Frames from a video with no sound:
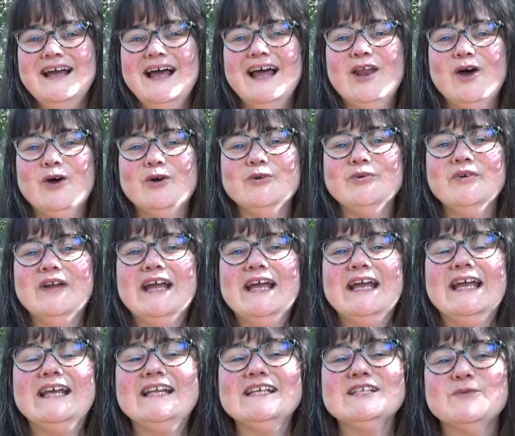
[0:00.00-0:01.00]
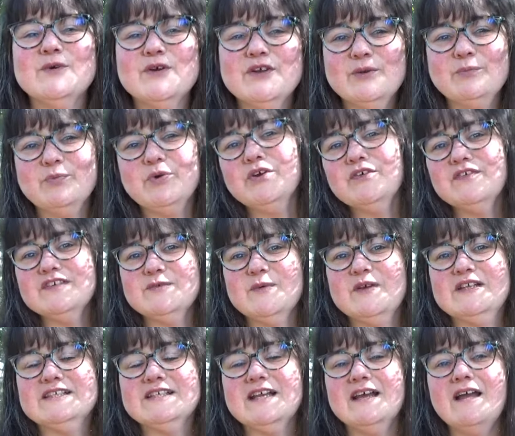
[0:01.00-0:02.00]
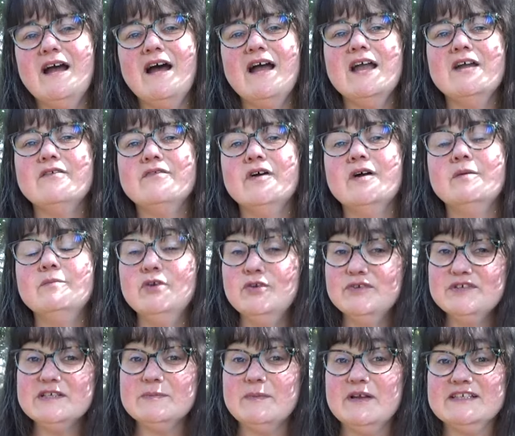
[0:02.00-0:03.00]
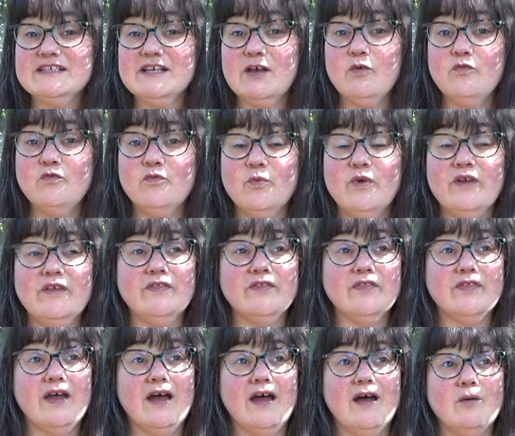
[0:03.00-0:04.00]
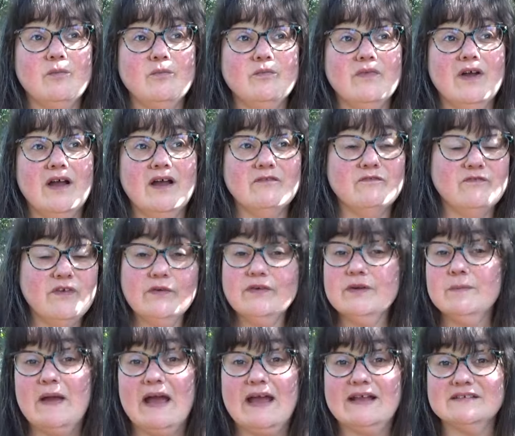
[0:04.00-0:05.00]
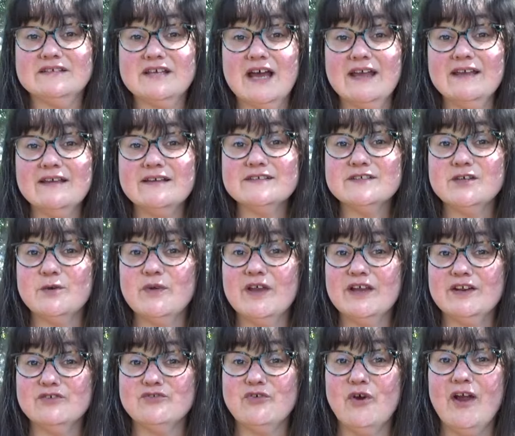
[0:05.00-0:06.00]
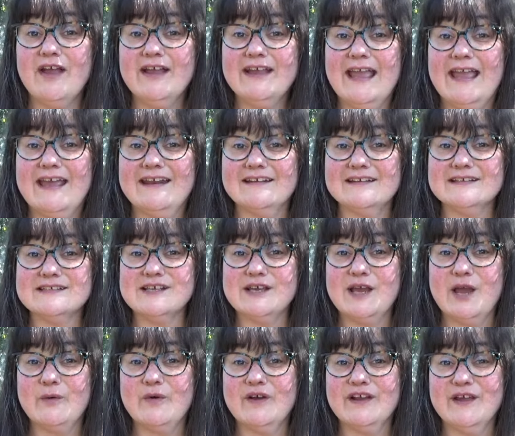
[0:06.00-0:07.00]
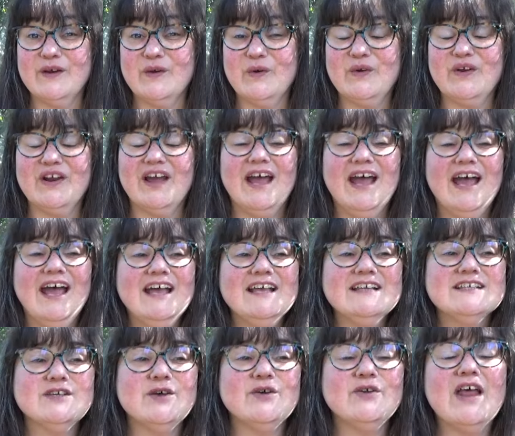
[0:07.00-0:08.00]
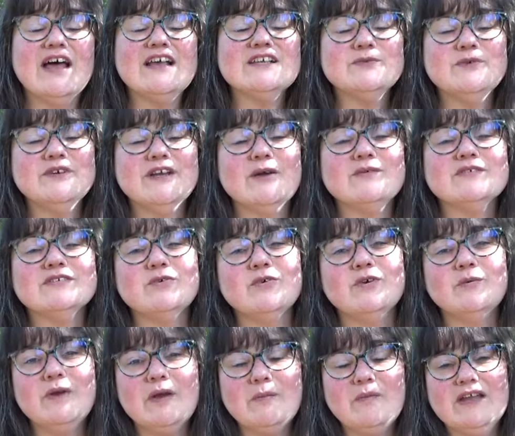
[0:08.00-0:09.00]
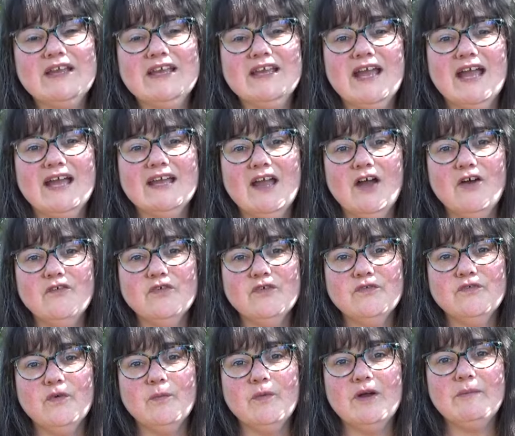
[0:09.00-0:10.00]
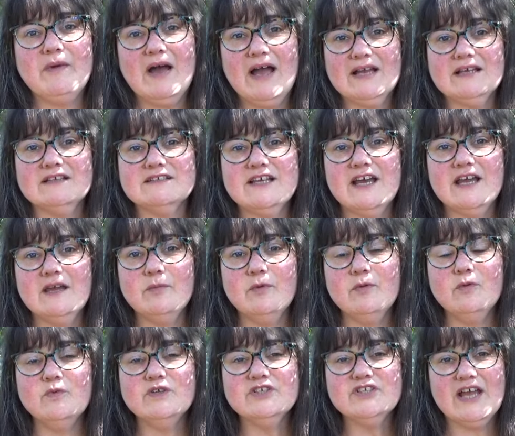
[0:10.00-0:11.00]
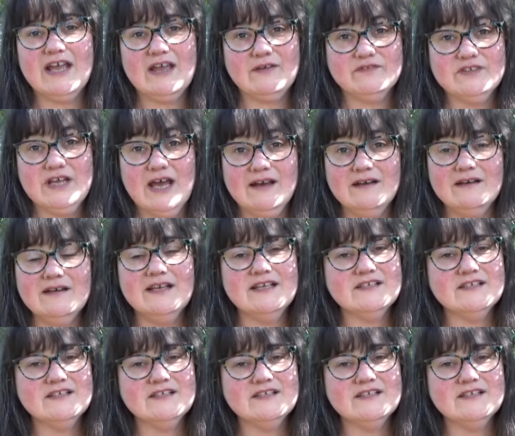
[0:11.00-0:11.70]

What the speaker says: Hello, it is Work in Progress Wednesday. I have amused myself with a very bad take, so we're going to try again and see how I get on. So last week I was talking about making a cover for my market table, which I have done.